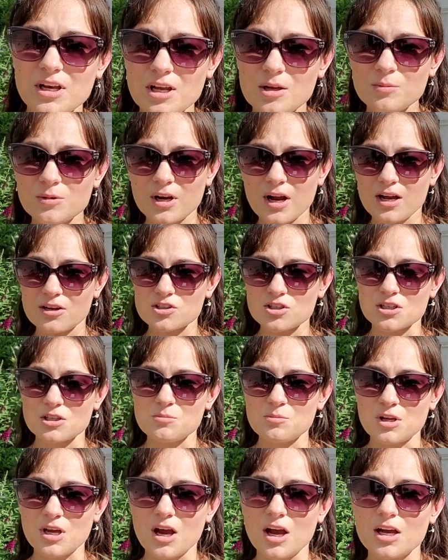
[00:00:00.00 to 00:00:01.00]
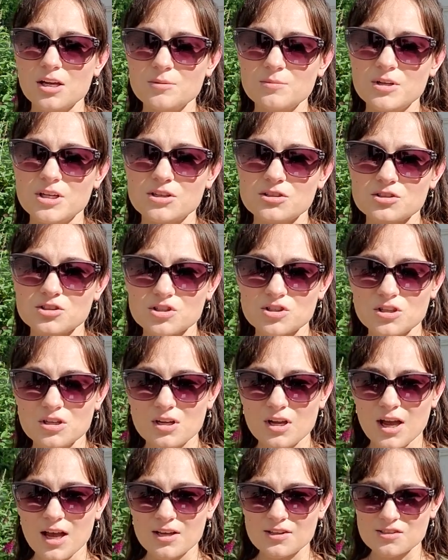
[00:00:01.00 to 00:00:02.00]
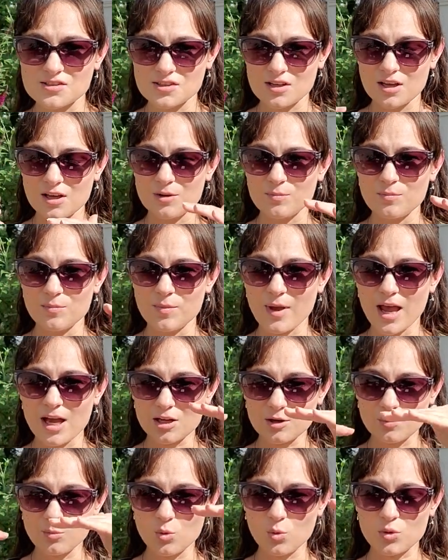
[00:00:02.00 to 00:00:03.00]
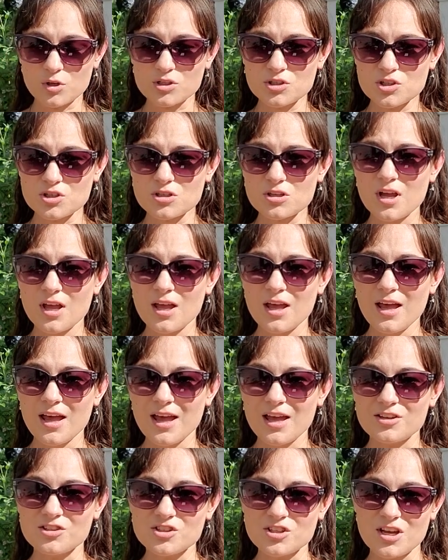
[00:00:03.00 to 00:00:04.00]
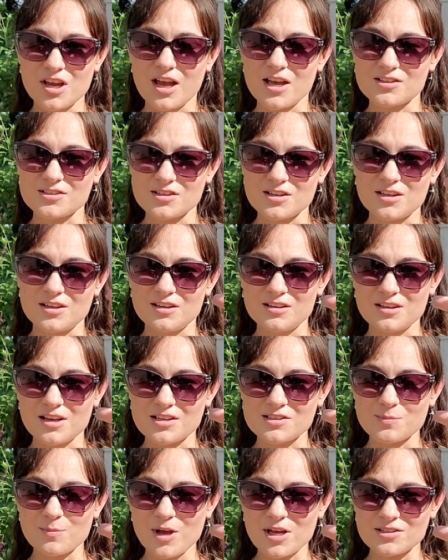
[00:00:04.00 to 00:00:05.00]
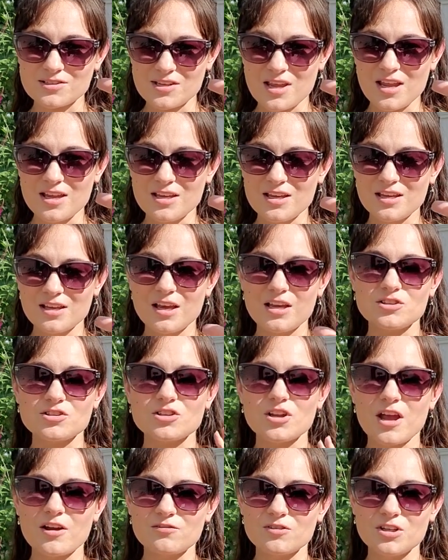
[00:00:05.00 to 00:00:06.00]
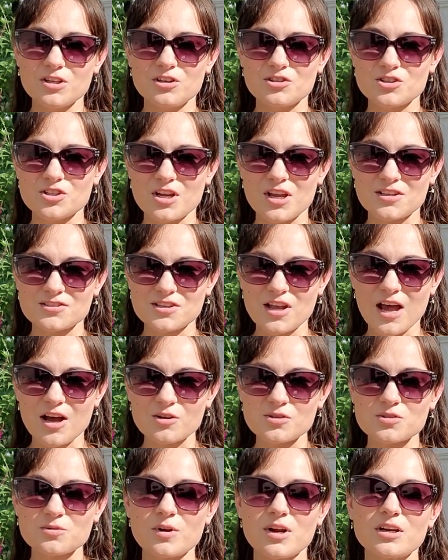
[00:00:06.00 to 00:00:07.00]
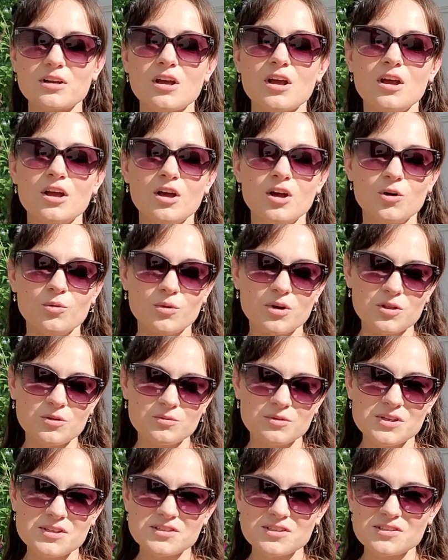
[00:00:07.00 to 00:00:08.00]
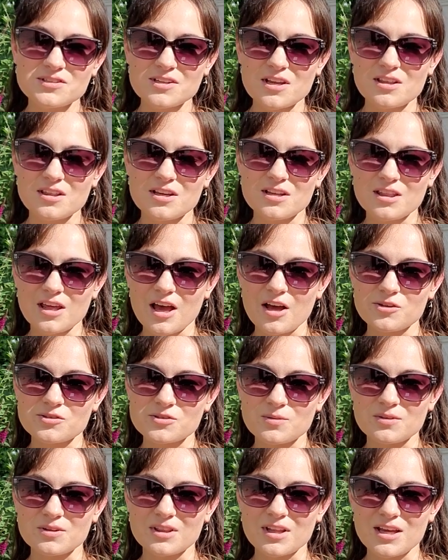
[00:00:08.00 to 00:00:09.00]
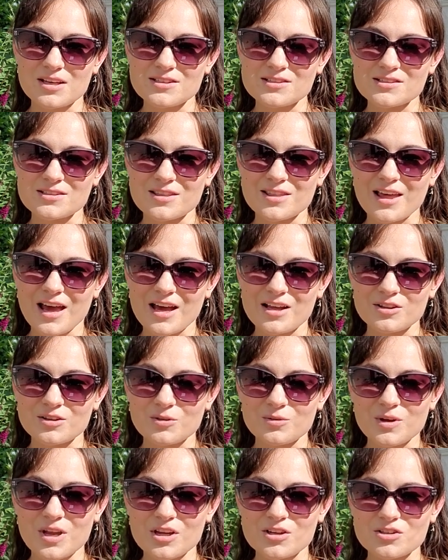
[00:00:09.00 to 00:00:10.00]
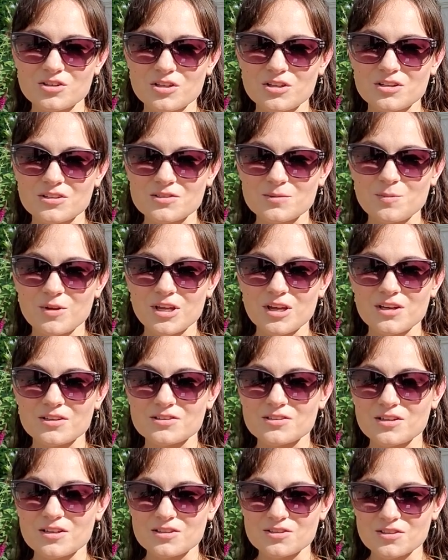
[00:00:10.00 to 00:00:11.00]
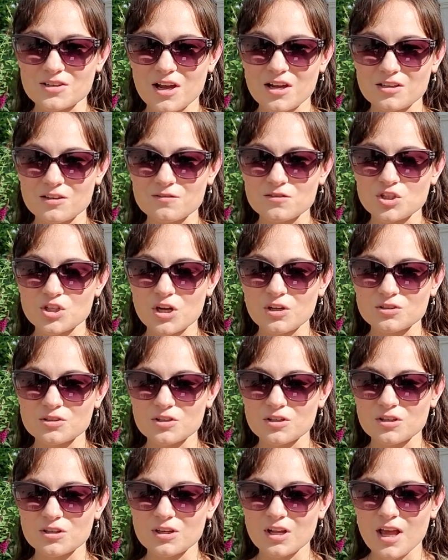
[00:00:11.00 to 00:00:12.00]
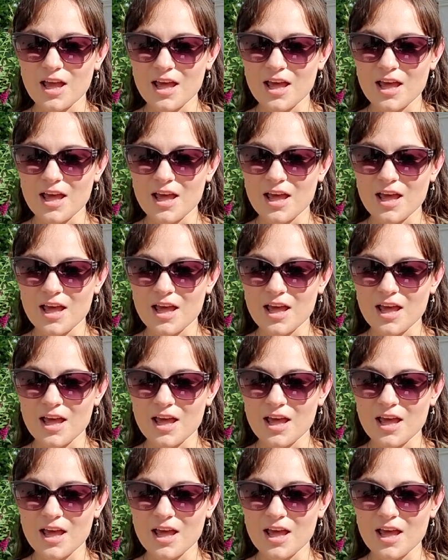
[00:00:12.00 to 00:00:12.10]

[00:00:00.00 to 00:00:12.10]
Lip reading: neighbor actually behind me, she has a back porch and she has a nest box hanging, and every year she gets a house wren. One of the reasons I think the house wren likes that location is because it is kind of sheltered.